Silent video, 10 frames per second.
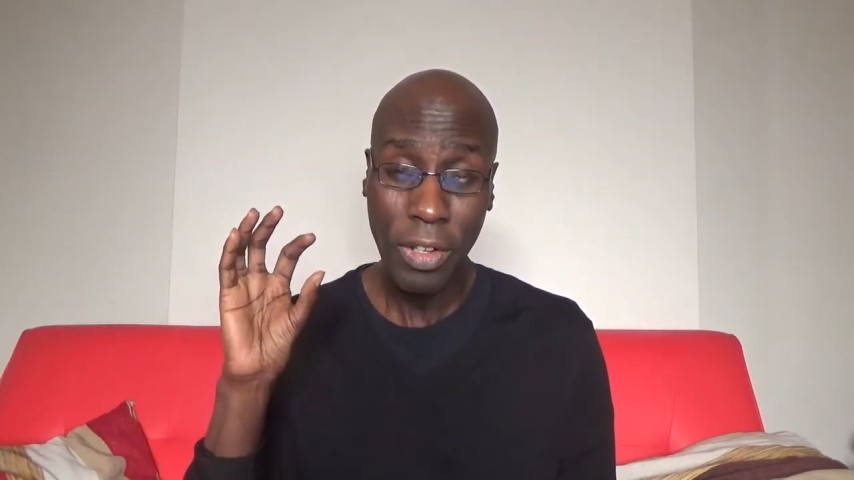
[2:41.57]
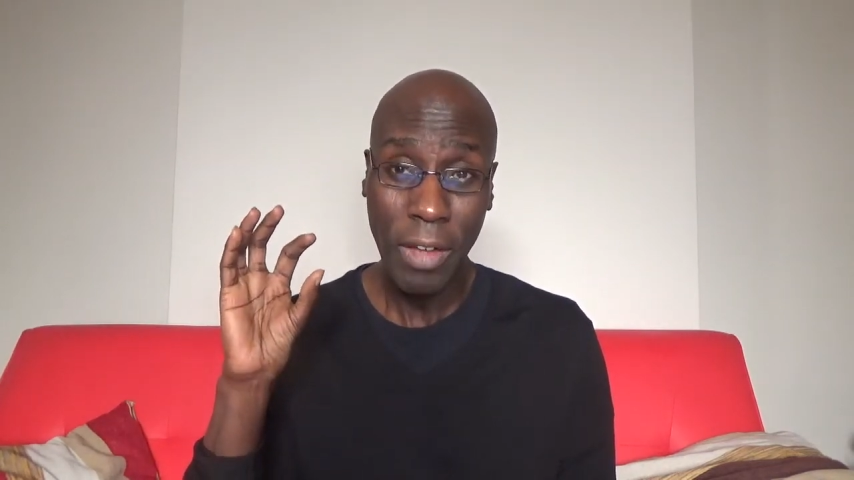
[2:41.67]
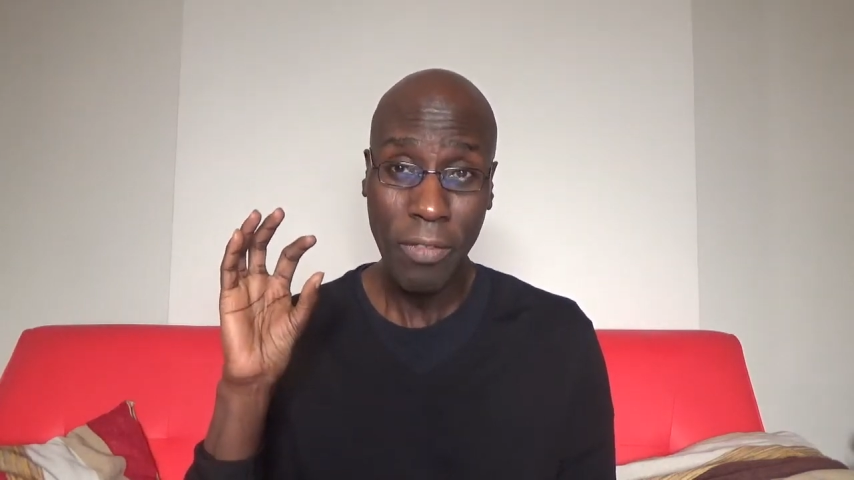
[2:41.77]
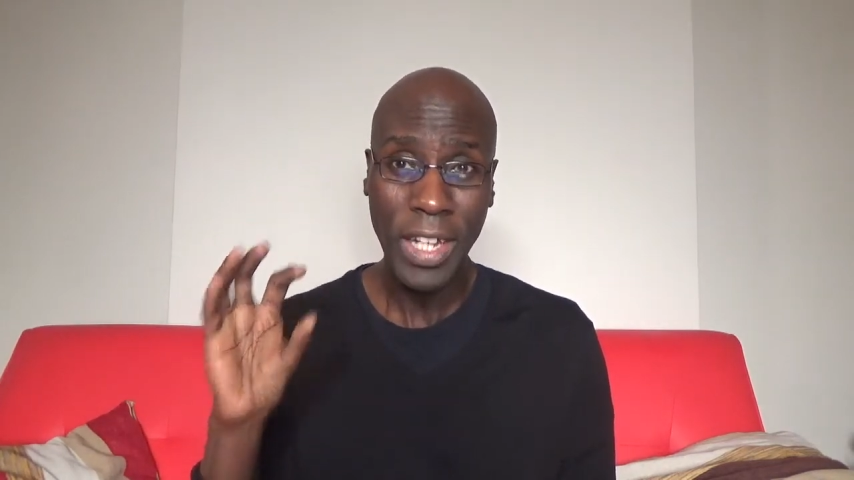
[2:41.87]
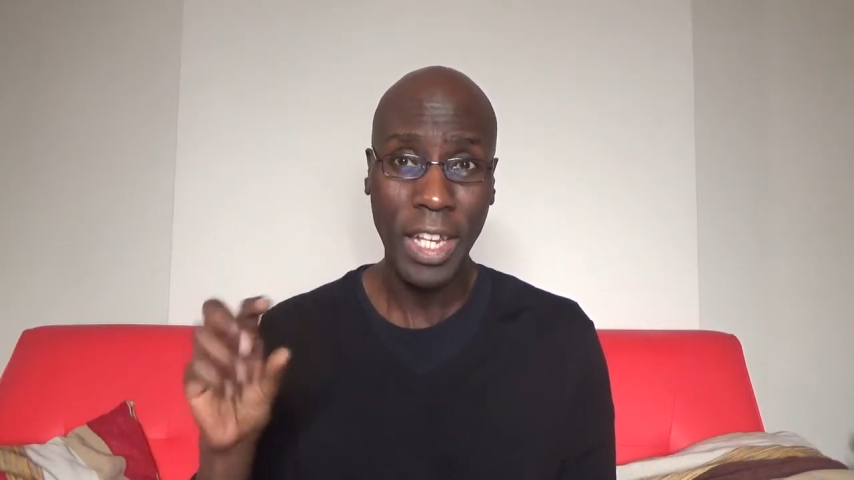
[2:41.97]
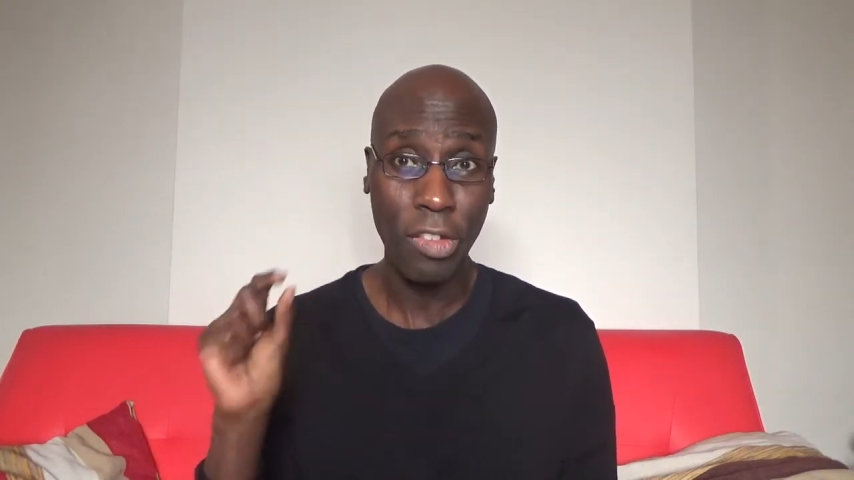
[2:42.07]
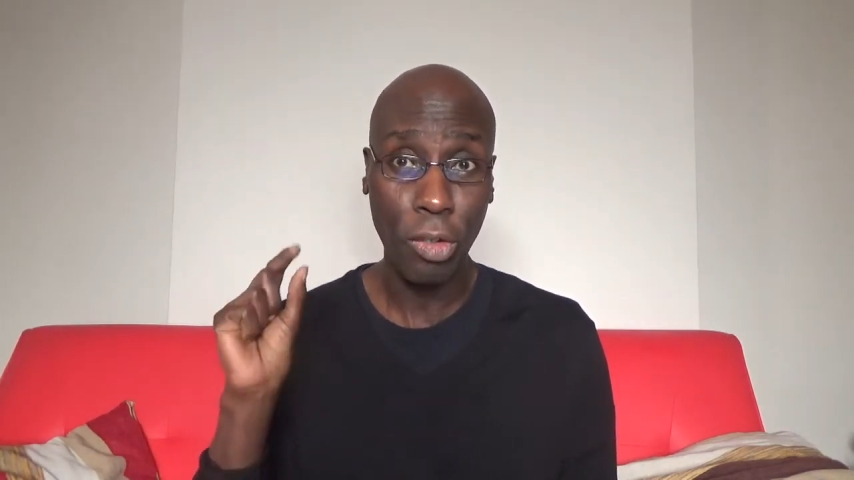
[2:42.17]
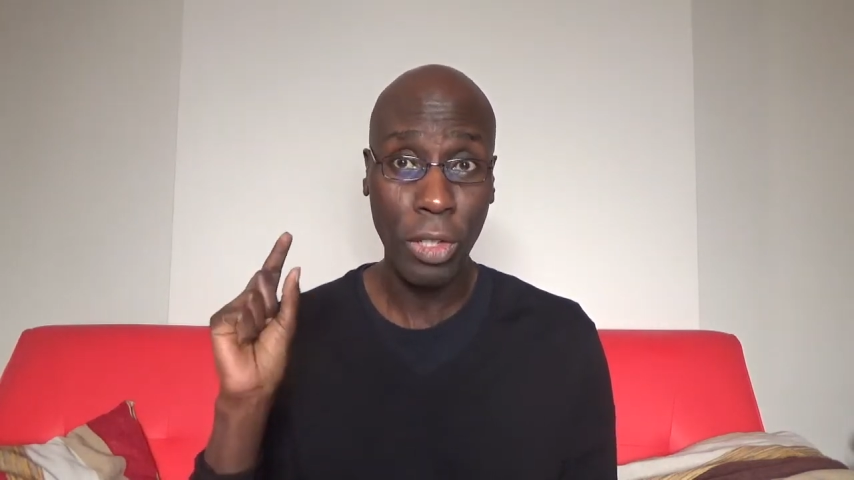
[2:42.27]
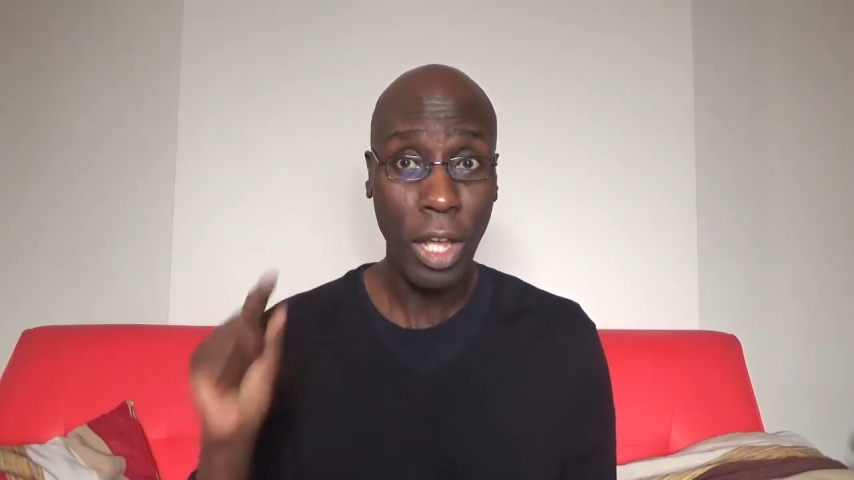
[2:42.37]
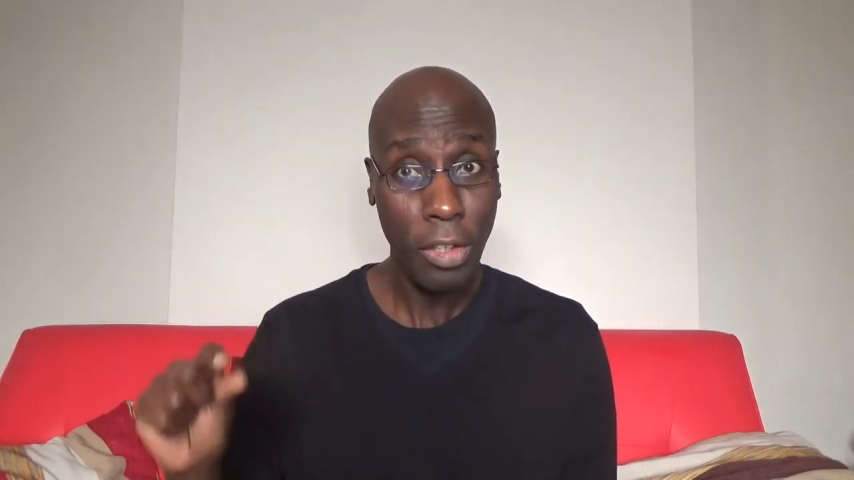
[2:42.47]
event is
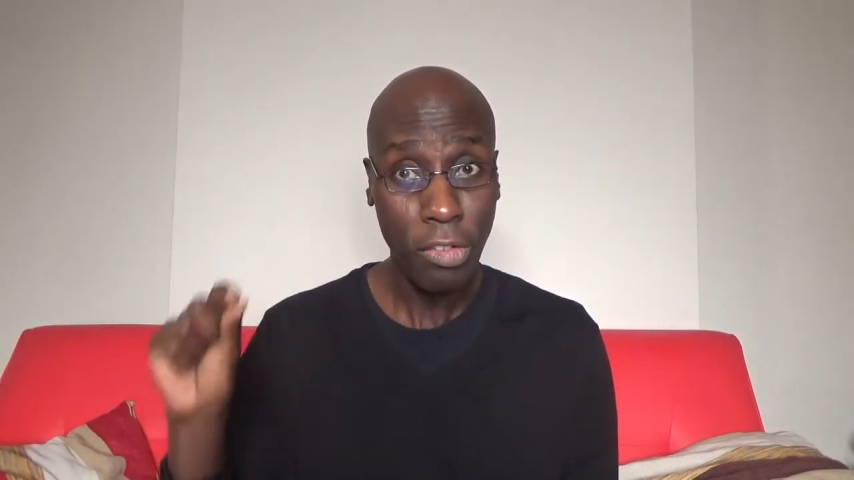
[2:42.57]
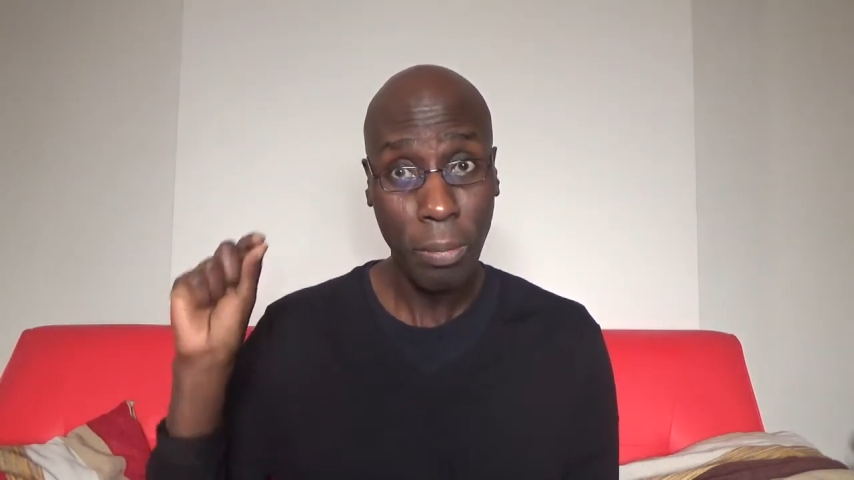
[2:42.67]
your last